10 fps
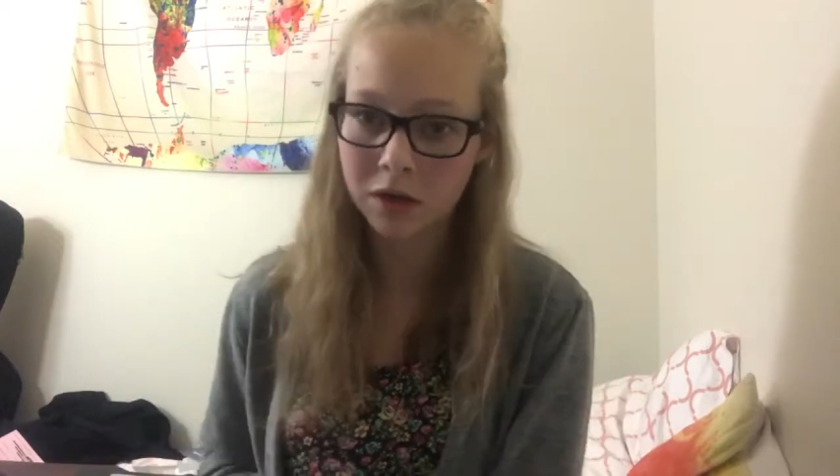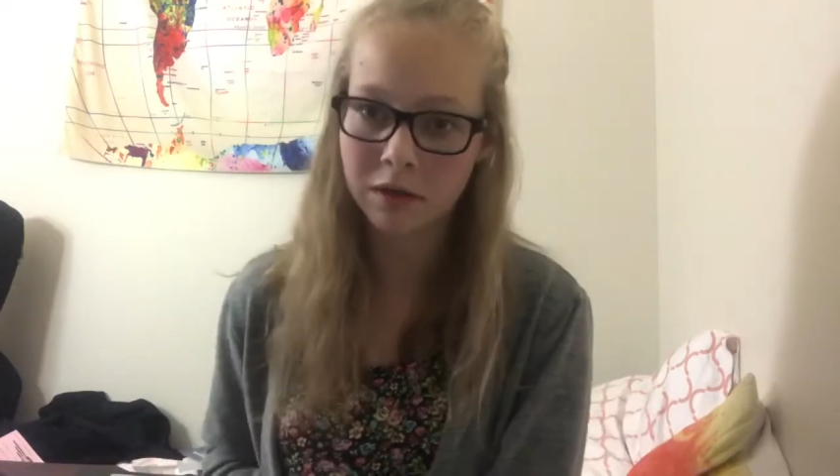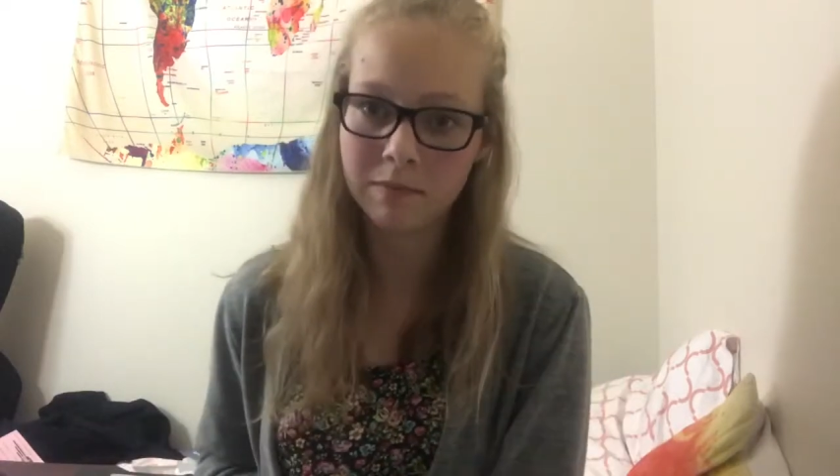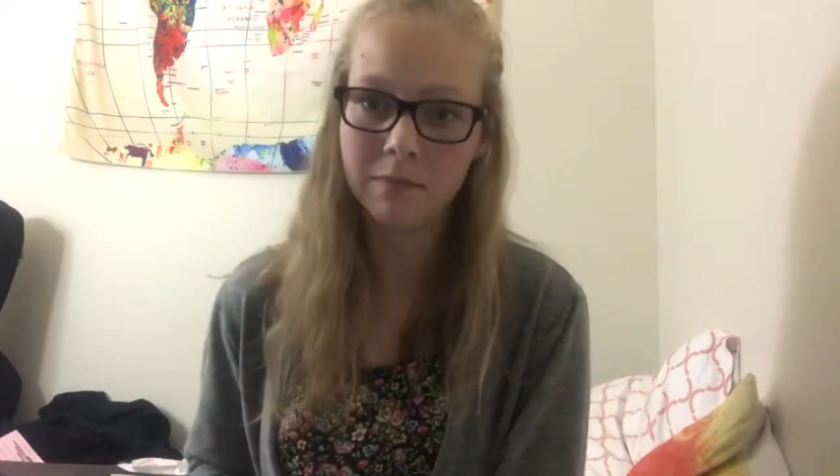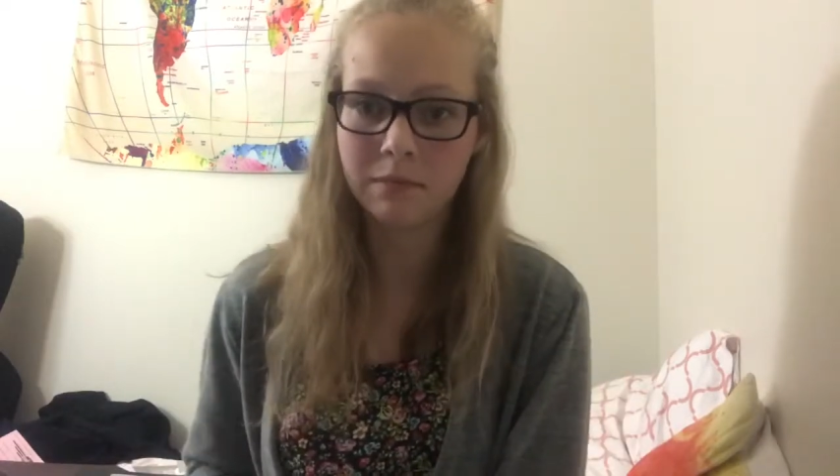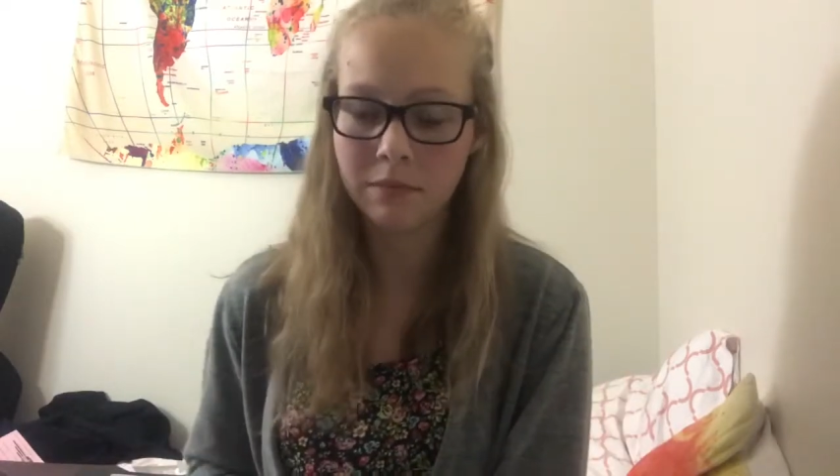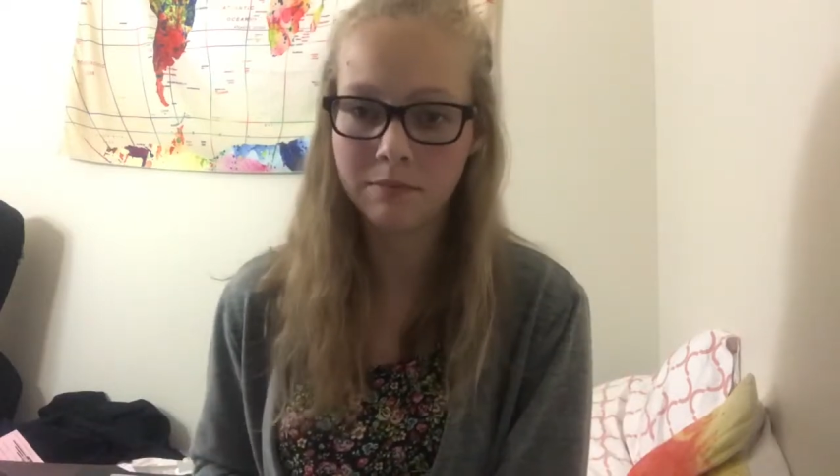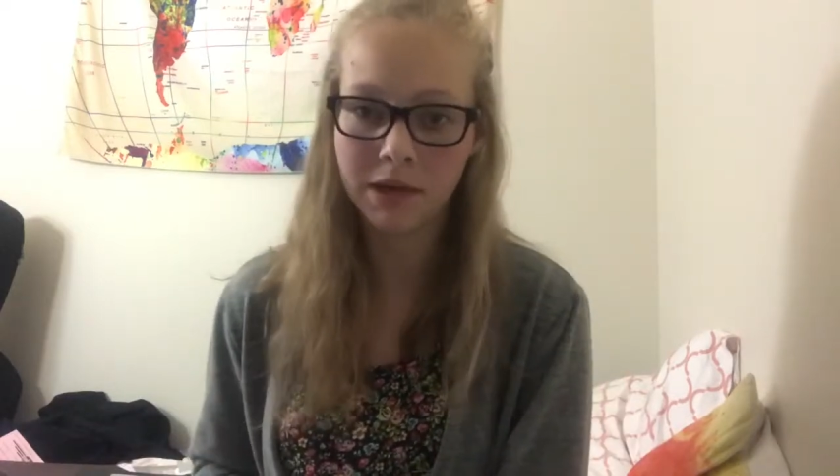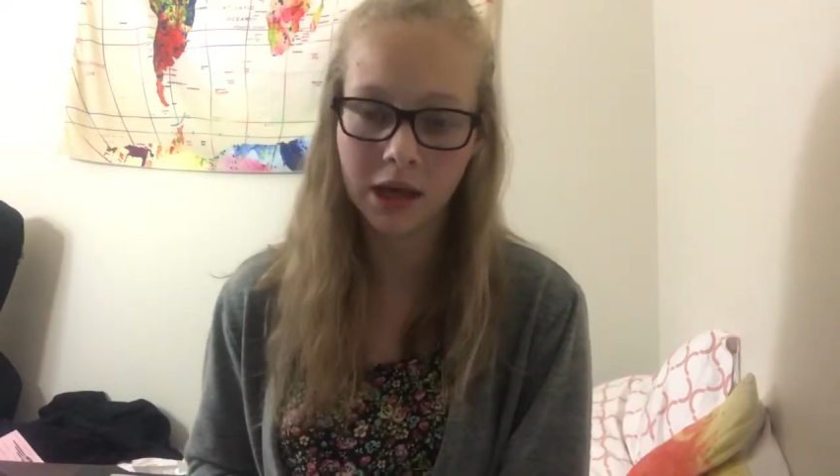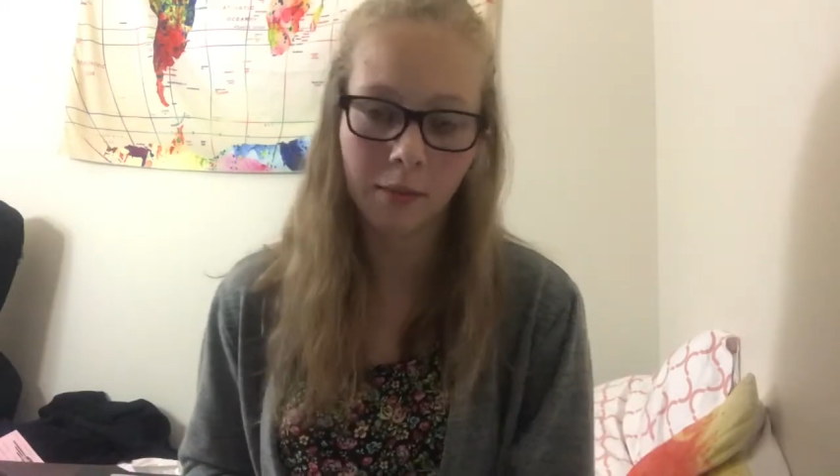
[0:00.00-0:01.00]

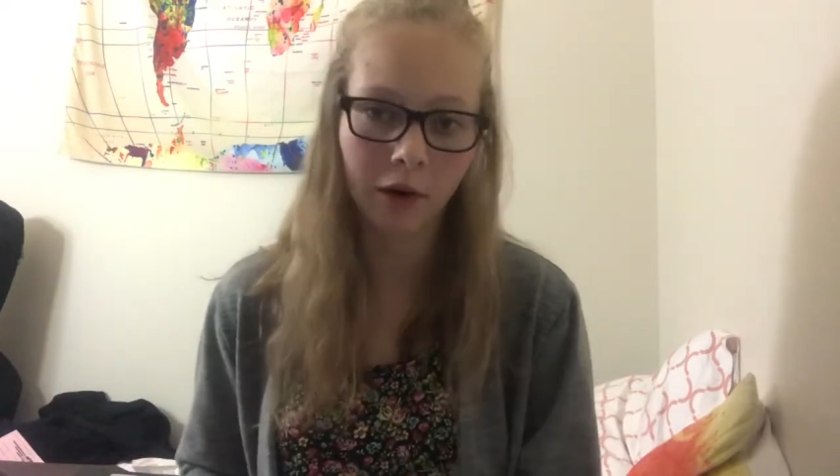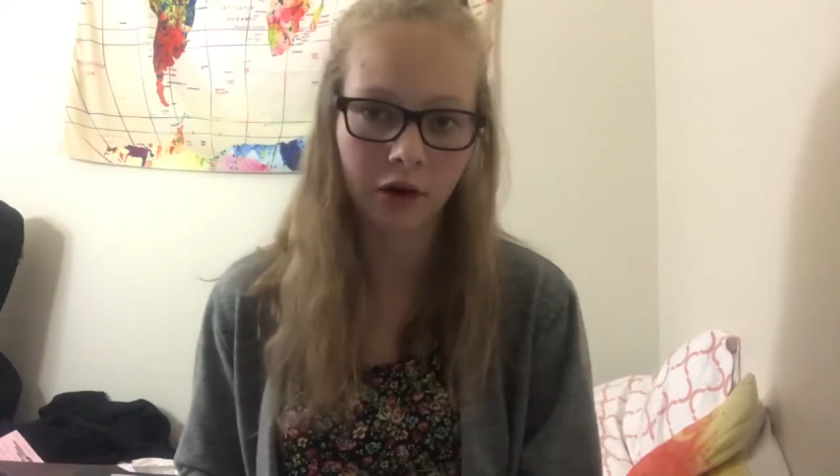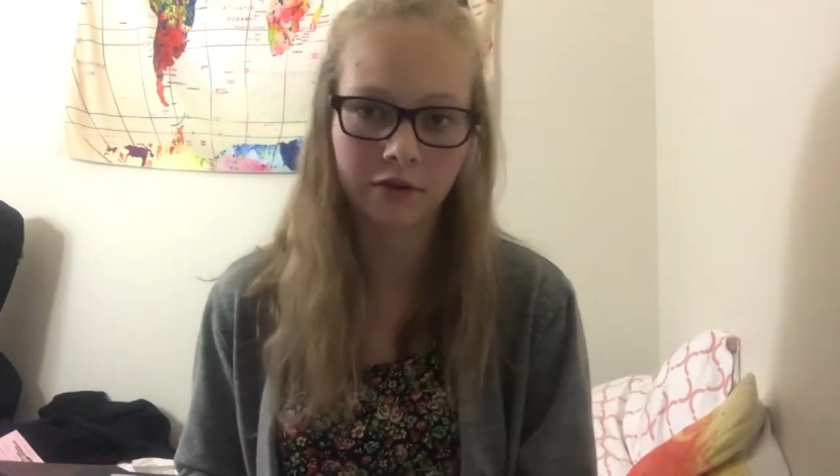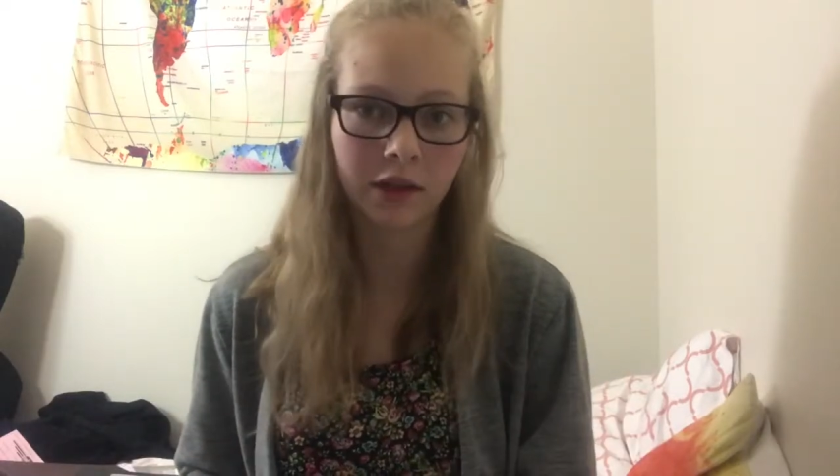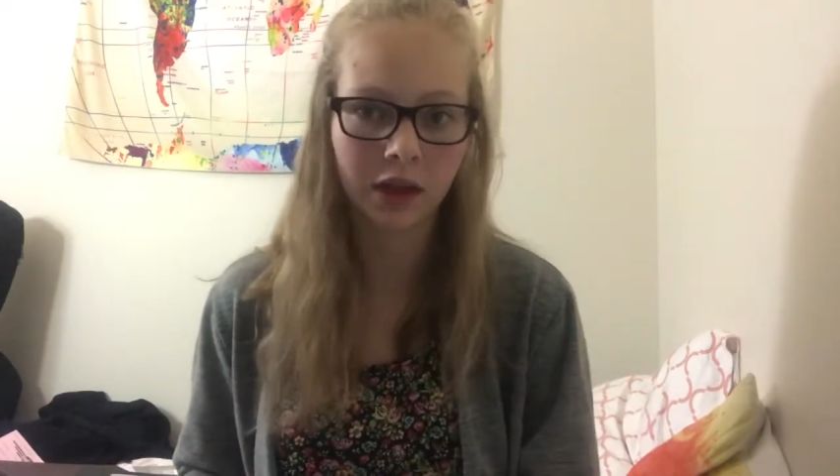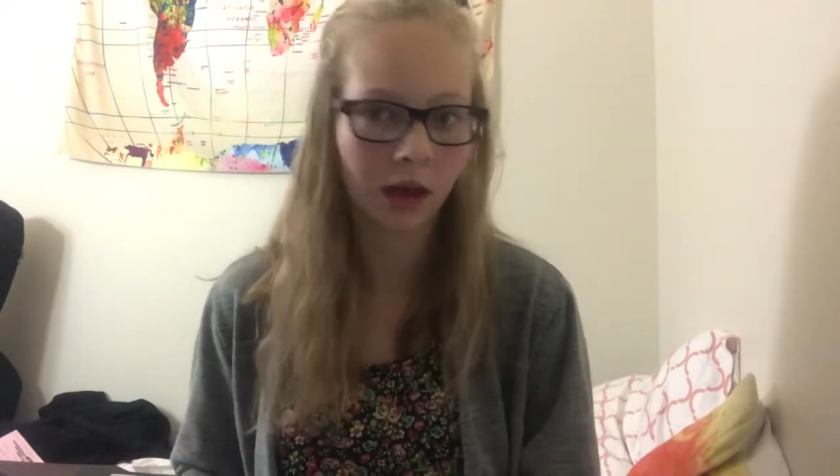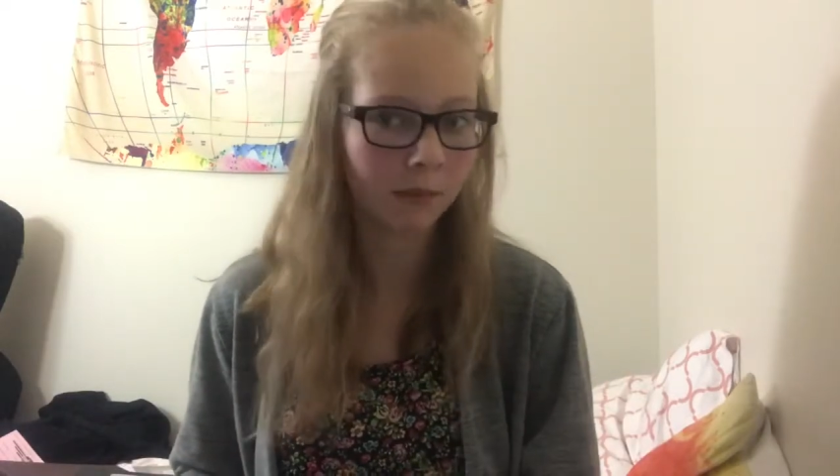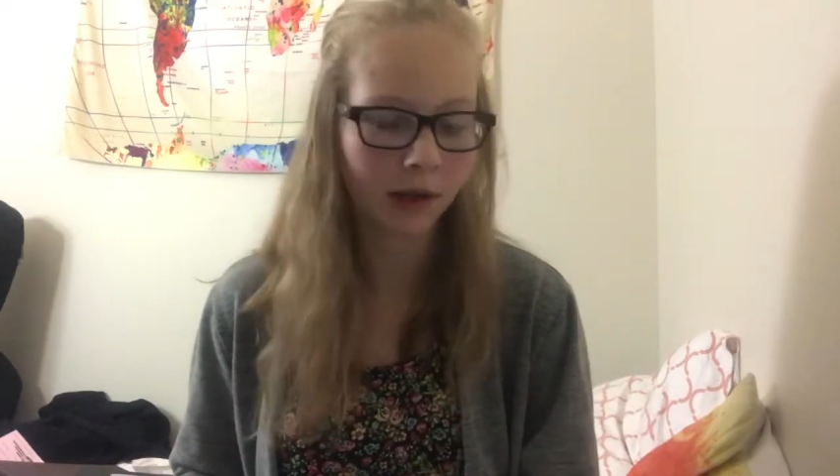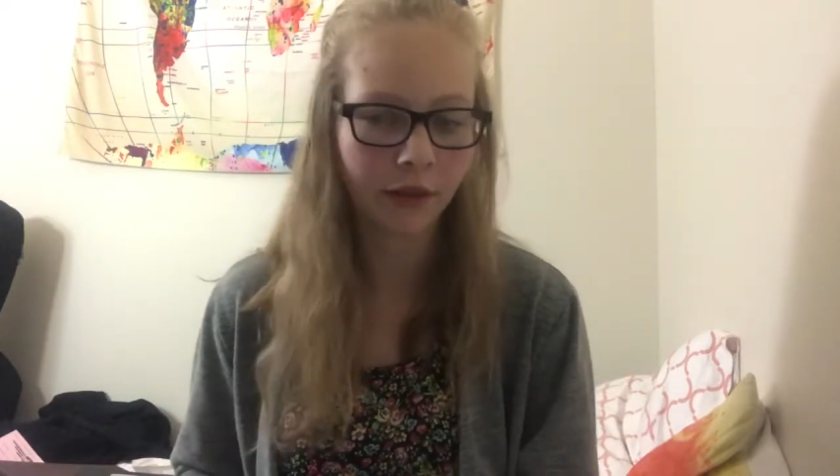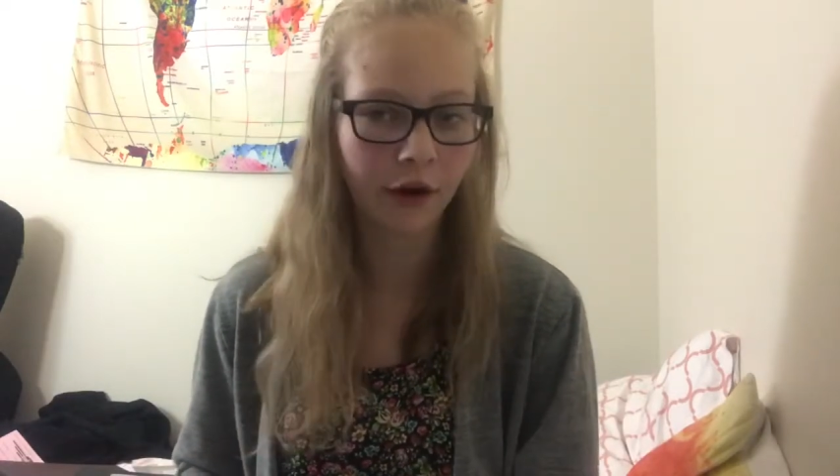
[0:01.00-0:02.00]
to be a part of the club
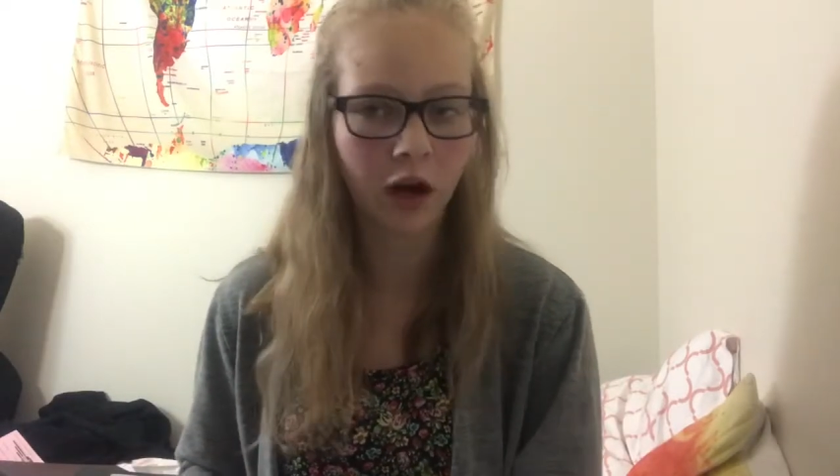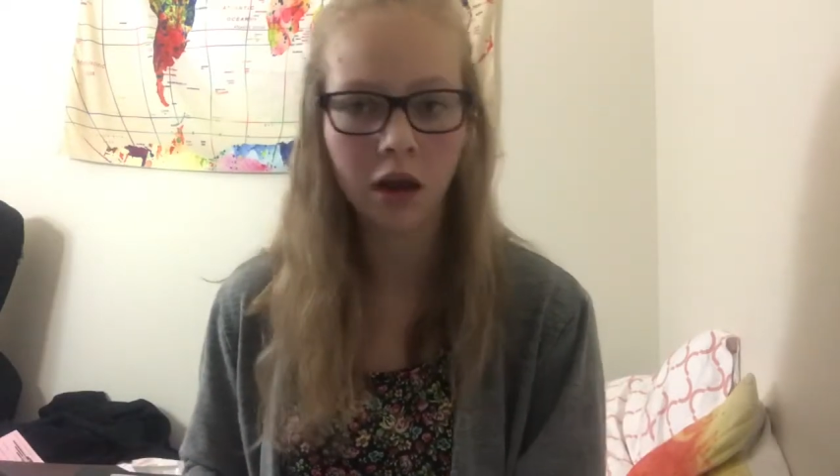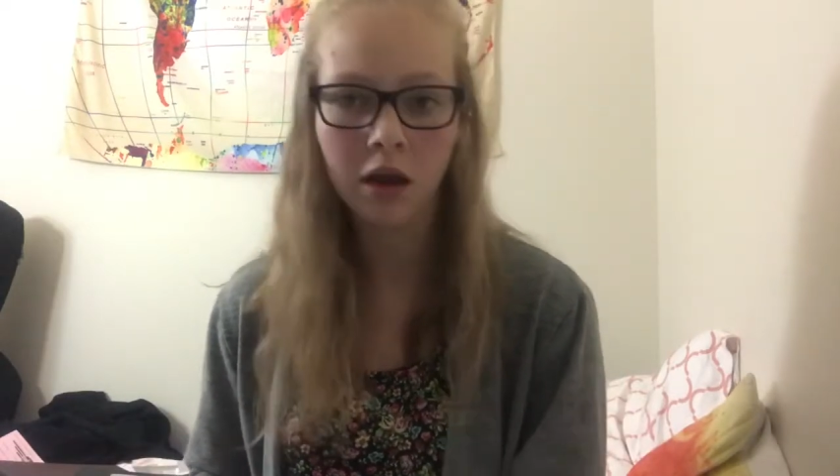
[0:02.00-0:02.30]
either.